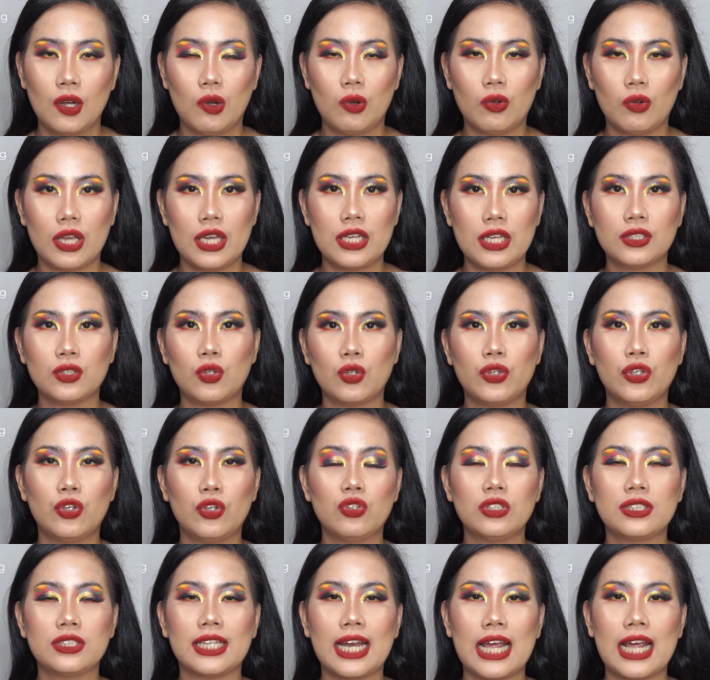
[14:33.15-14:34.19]
Okay, so
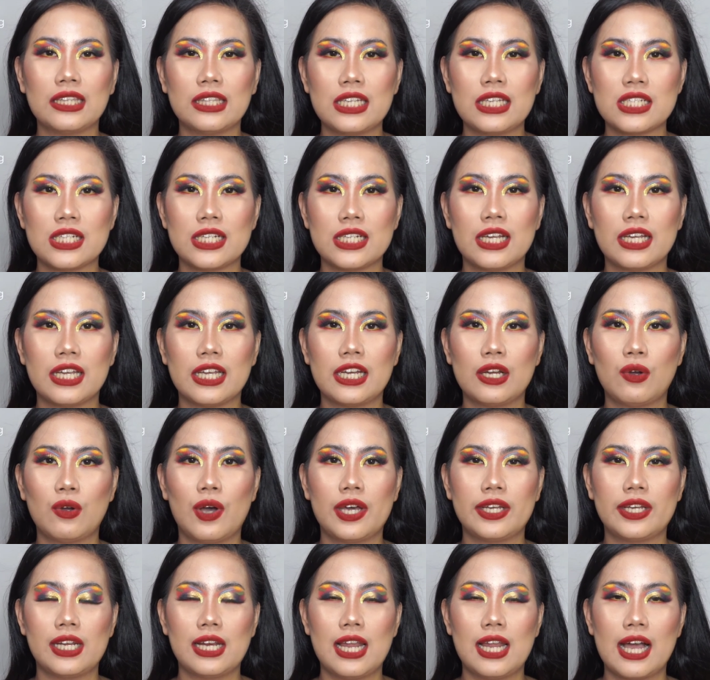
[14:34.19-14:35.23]
yung strategy na
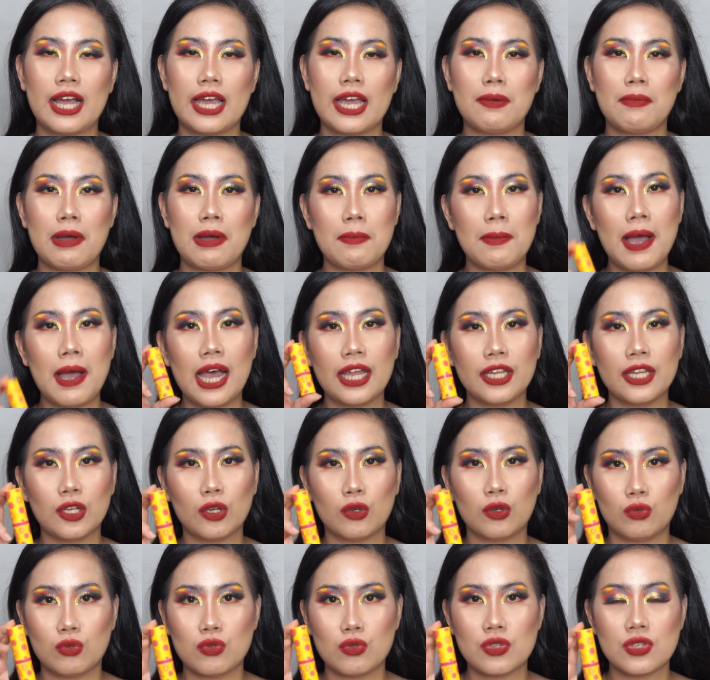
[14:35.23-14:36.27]
ginawa nila kay Mama Ann
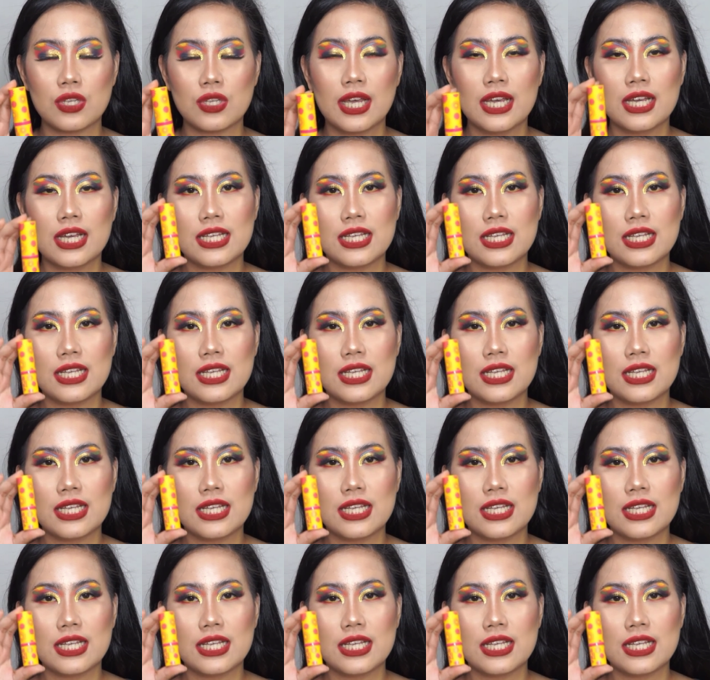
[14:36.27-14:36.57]
Clothes,